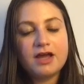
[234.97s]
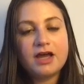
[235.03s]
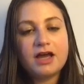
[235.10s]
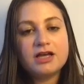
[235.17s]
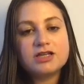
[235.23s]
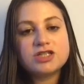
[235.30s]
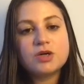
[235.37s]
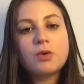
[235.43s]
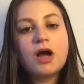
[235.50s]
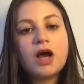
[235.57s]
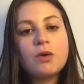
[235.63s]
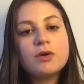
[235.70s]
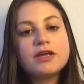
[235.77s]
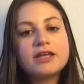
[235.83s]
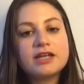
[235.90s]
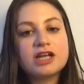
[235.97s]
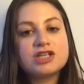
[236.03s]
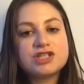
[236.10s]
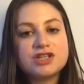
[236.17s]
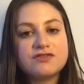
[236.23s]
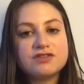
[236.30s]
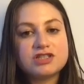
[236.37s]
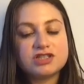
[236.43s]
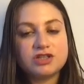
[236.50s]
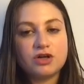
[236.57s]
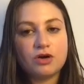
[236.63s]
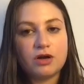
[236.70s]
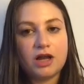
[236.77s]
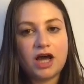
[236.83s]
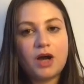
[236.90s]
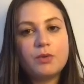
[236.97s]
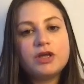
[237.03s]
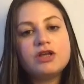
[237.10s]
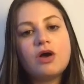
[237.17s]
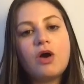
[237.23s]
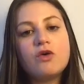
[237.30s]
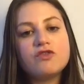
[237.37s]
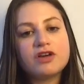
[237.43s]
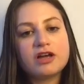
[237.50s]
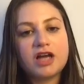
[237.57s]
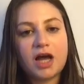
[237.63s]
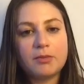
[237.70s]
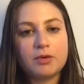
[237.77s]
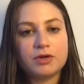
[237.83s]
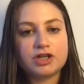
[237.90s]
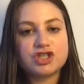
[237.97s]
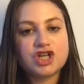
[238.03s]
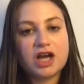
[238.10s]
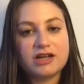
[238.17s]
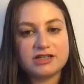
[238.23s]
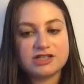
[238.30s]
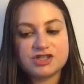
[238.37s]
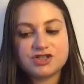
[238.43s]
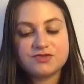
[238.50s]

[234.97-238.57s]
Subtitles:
So how we can achieve this goal, how we overcome our challenge?